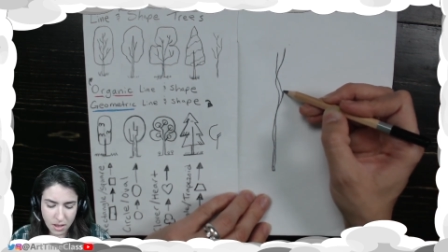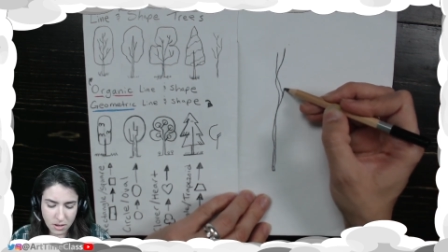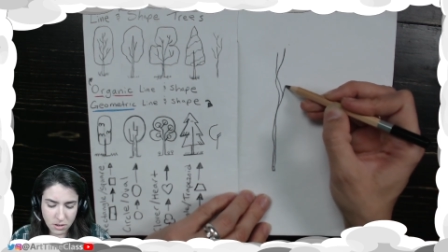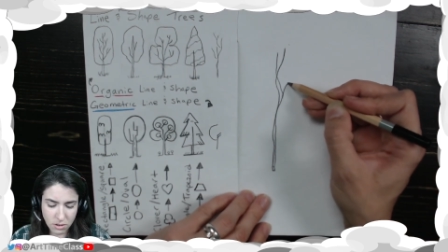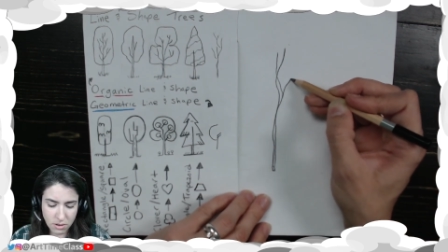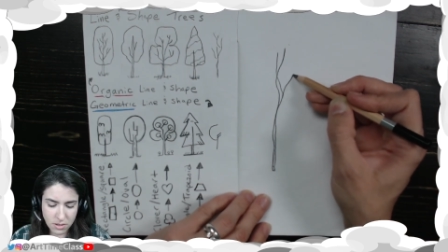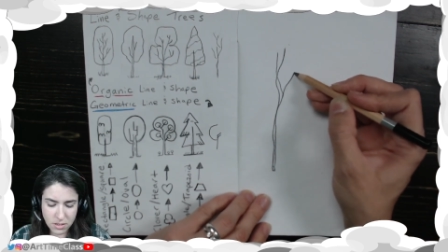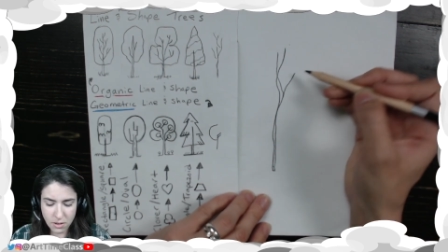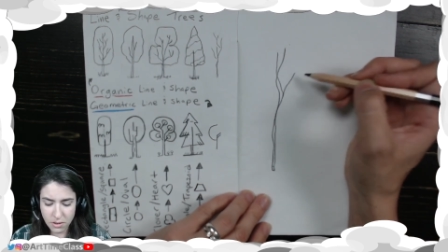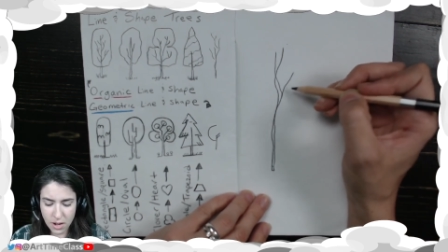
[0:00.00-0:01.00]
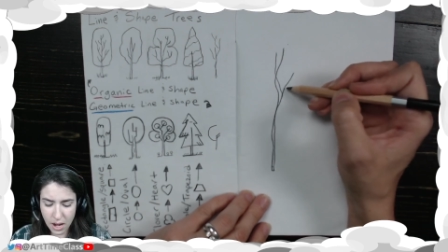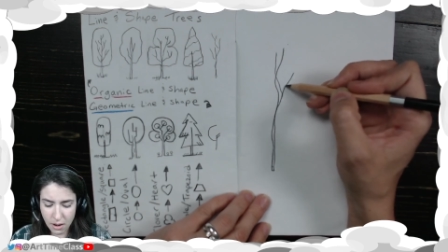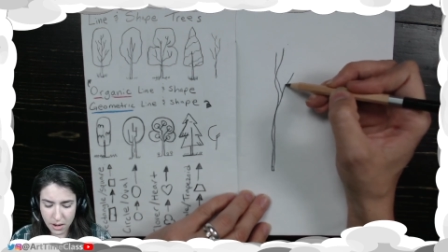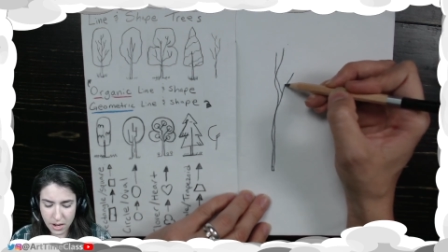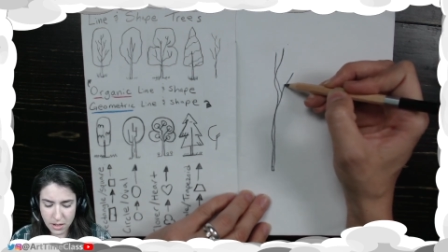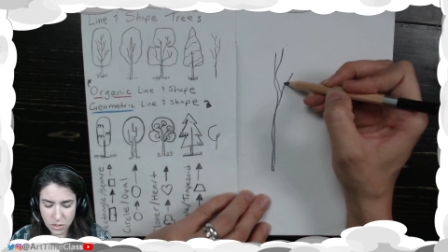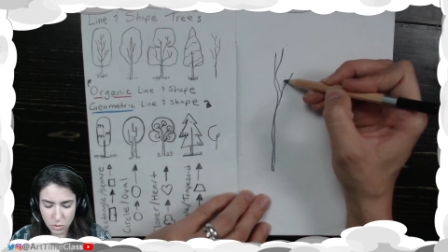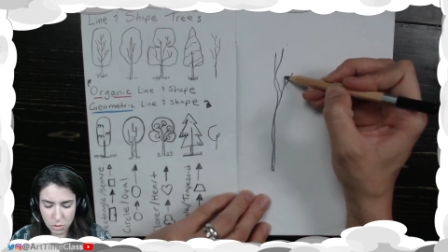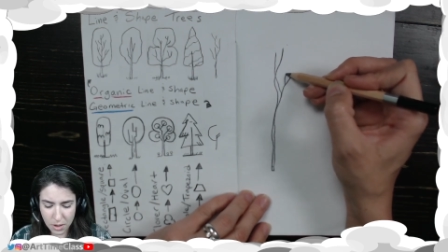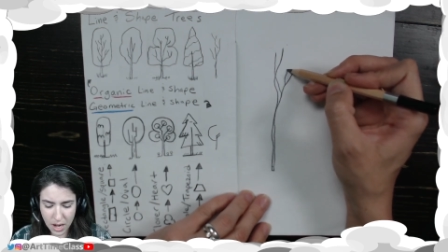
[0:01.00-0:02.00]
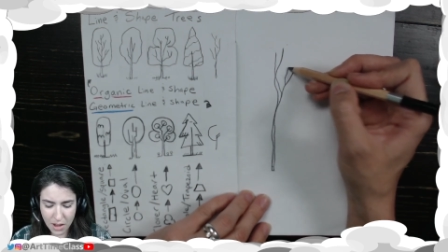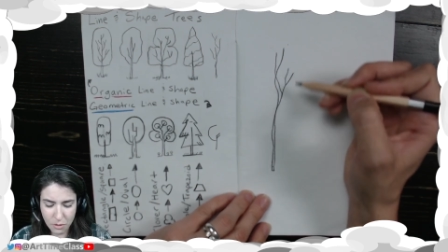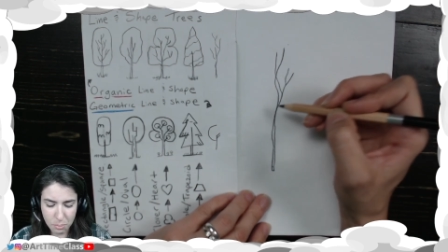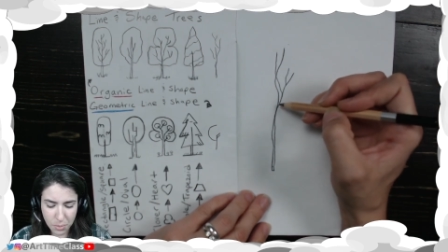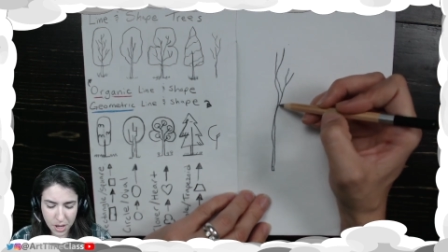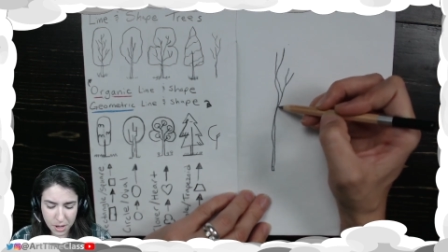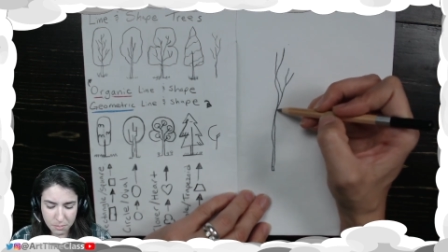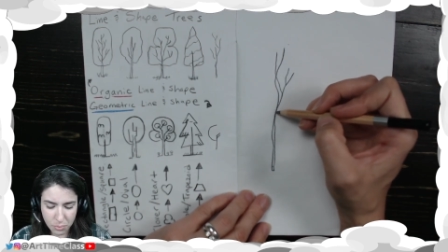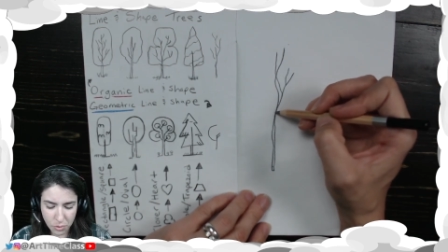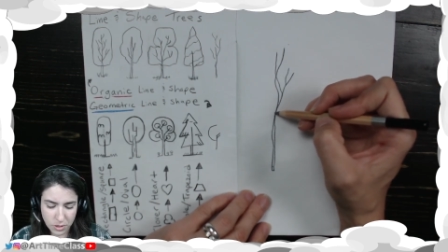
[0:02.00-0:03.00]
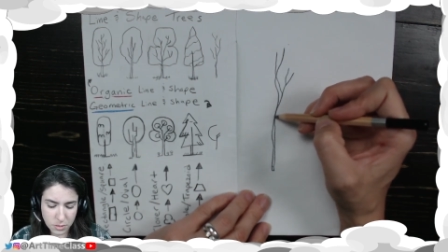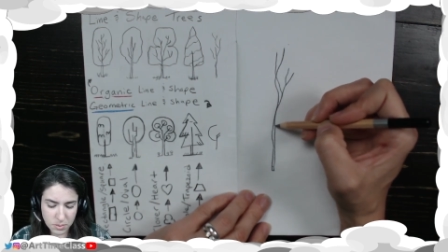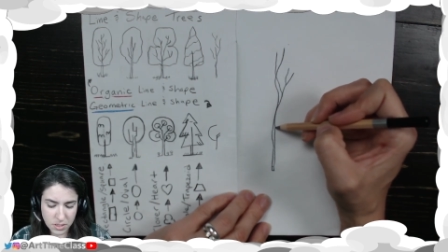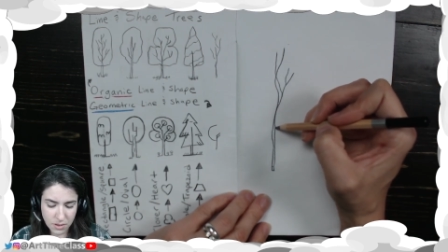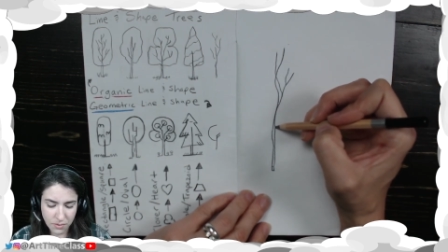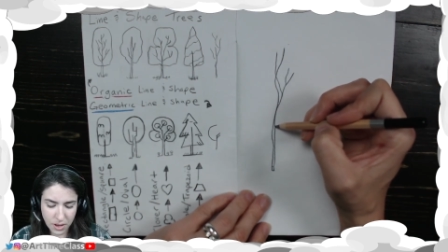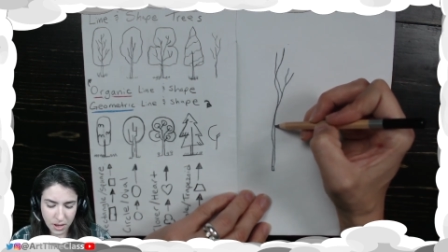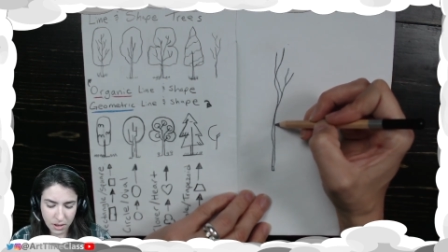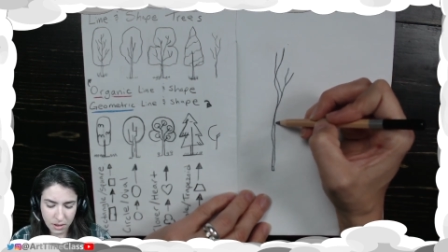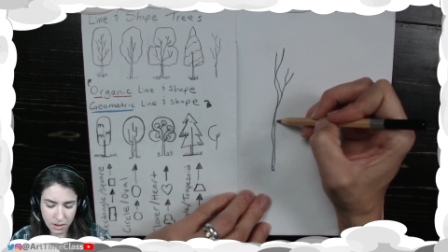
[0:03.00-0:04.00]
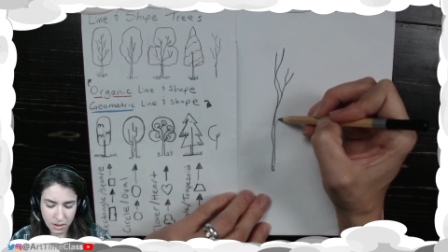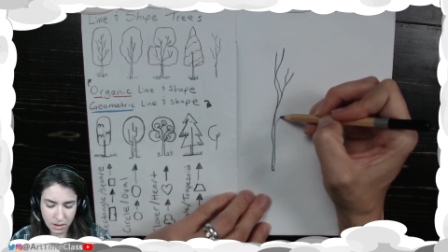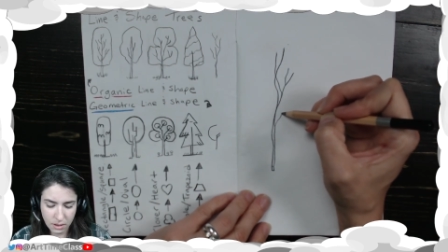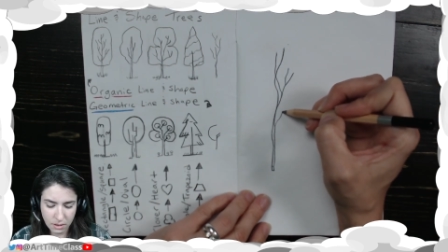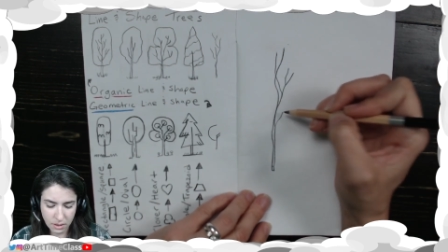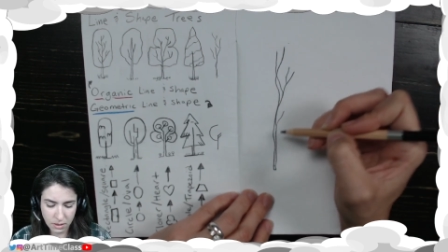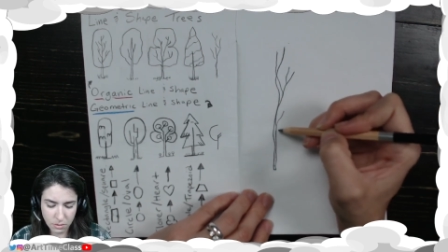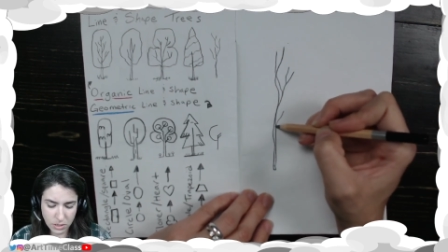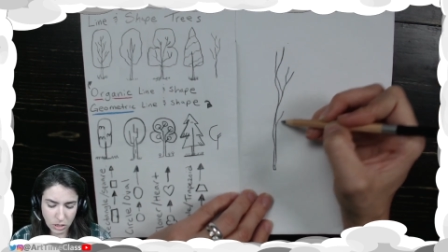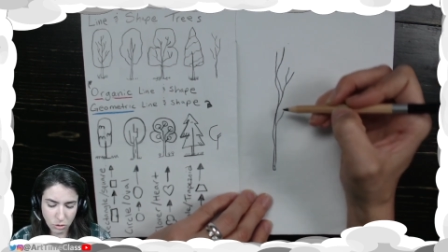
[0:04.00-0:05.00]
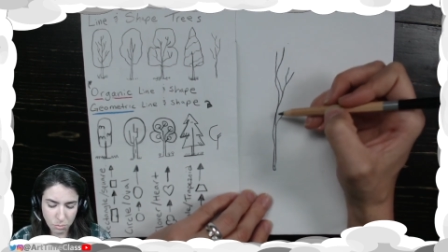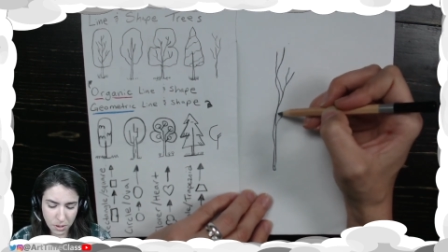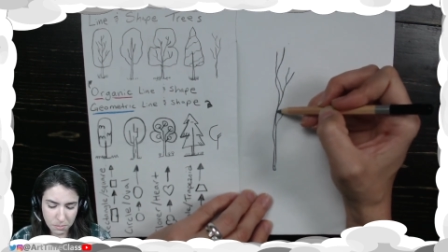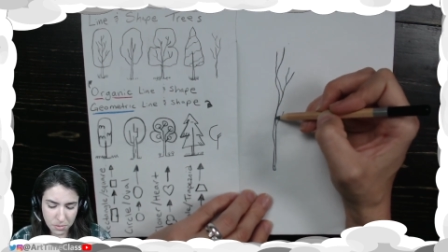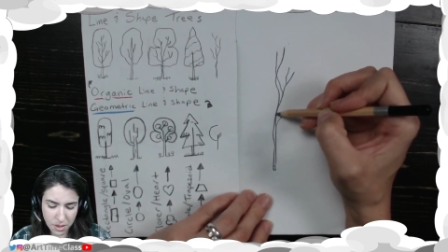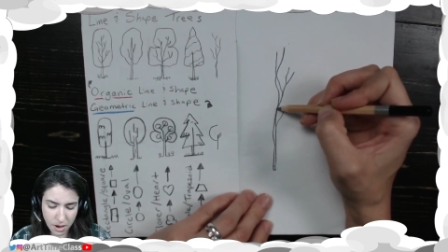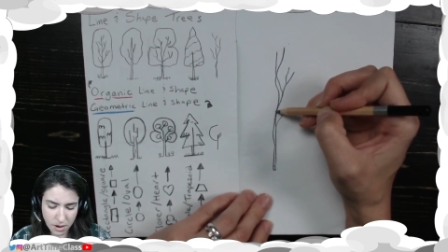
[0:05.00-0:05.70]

Certain areas where you might have a bump or a specific, like there was a little bump there.